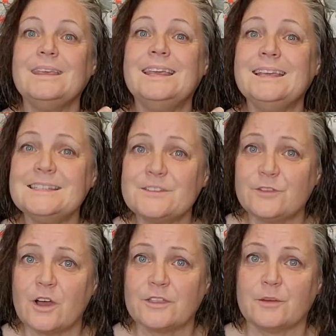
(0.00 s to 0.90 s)
His
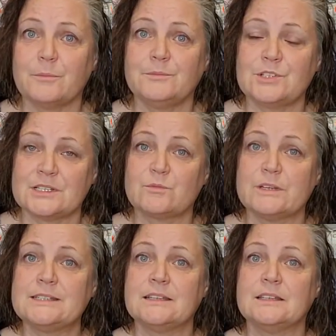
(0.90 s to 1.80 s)
father just
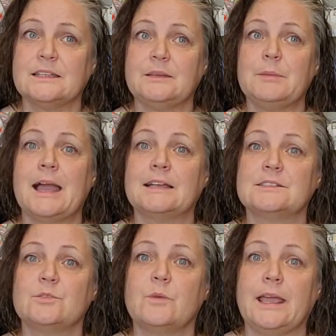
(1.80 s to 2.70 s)
recently
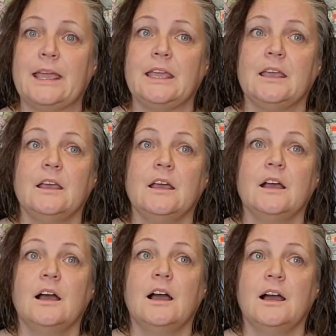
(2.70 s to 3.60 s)
passed away
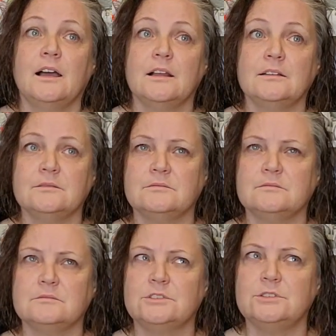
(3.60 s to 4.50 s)

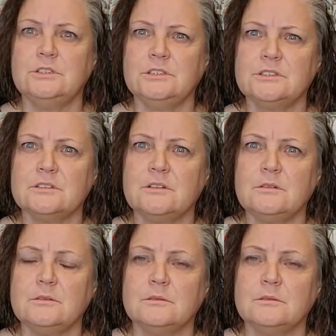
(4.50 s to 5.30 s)
2 years ago,